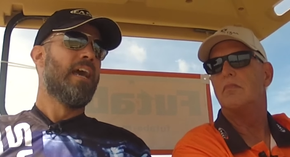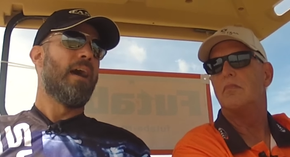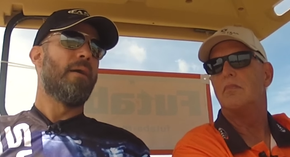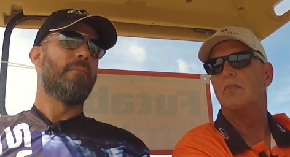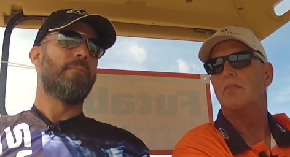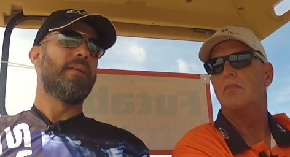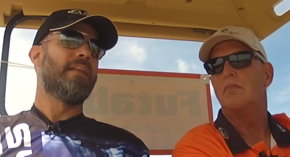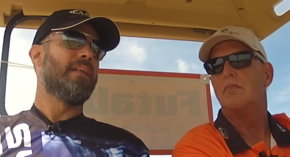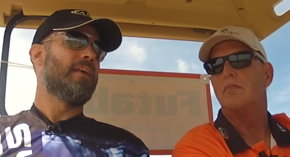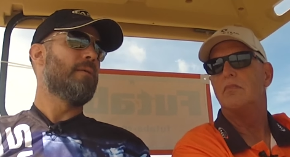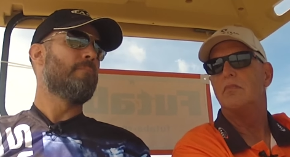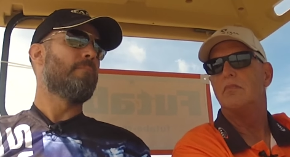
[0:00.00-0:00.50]
Speaker 1: I
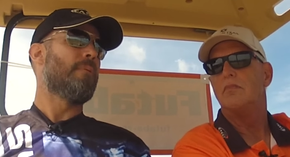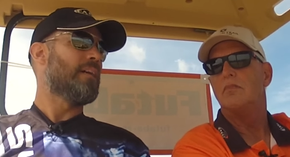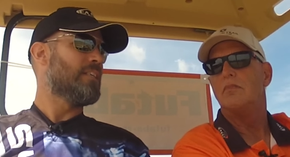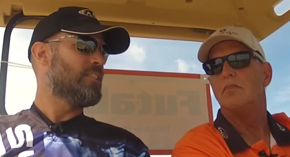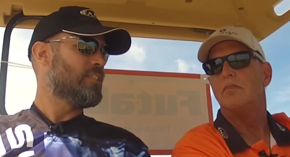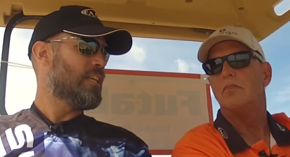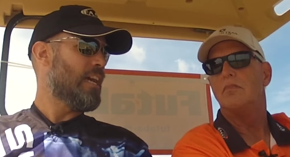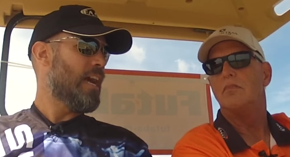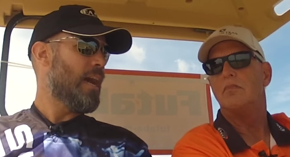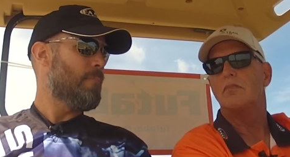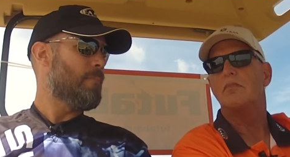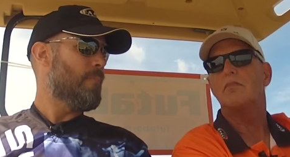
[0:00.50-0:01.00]
mean, in my
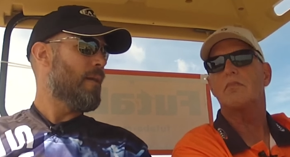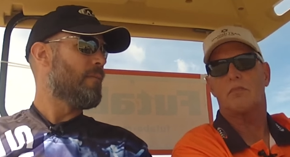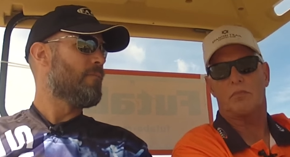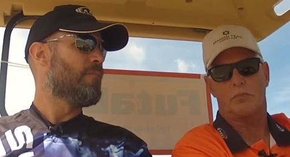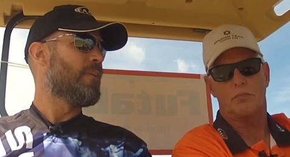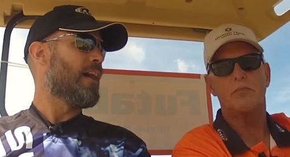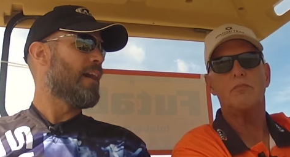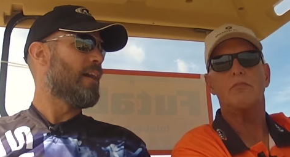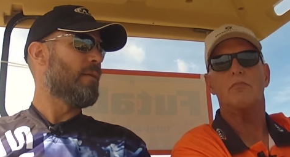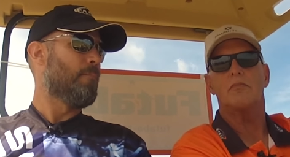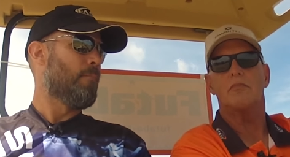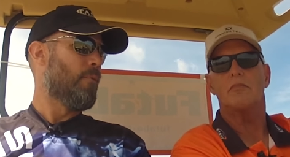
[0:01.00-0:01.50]
shop, I've
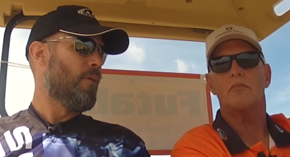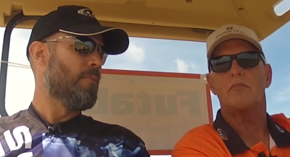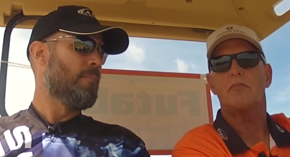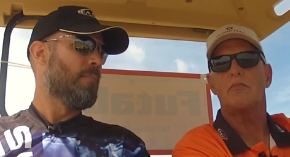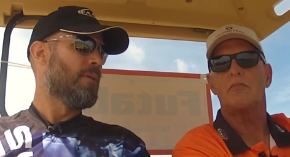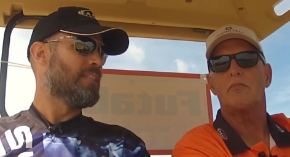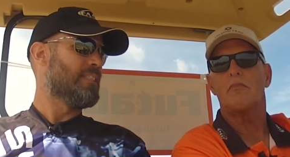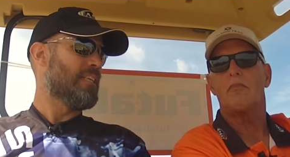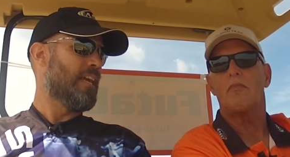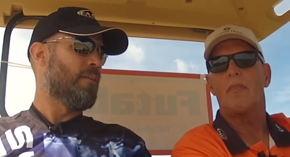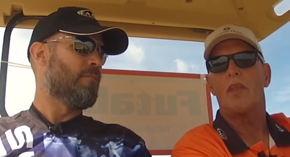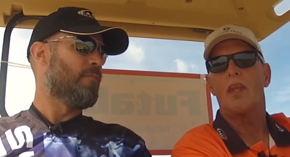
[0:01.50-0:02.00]
got pretty
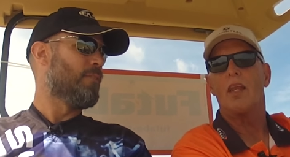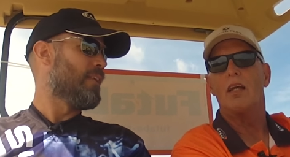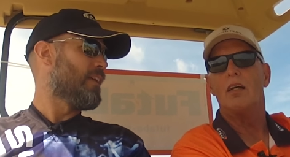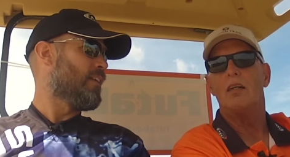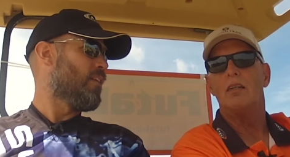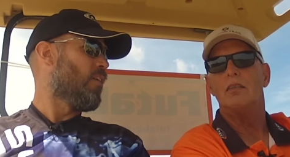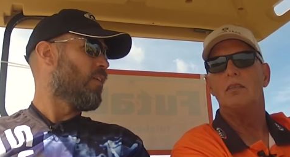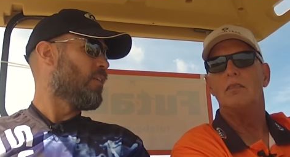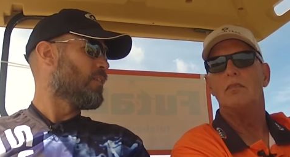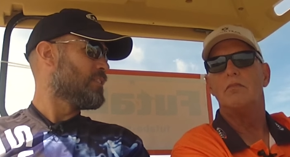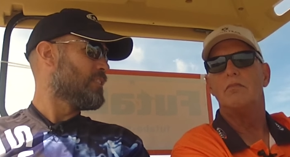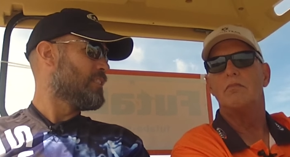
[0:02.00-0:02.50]
much everything
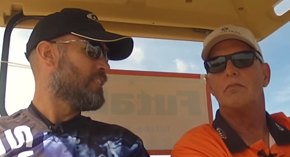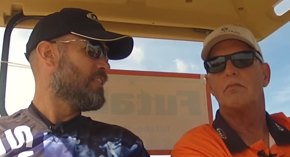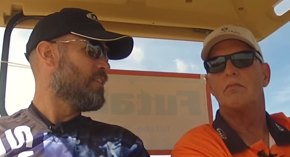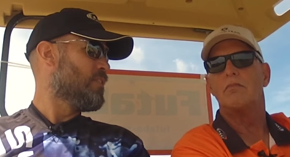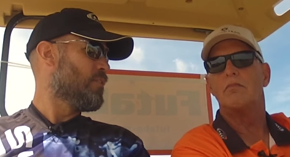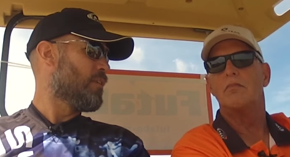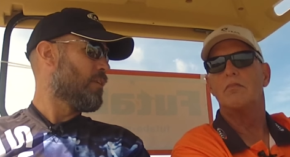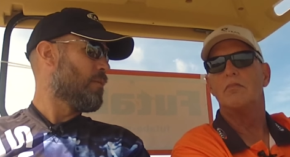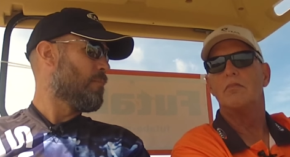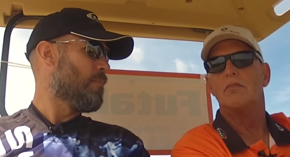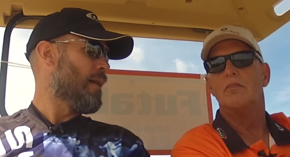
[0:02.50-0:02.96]
RC you could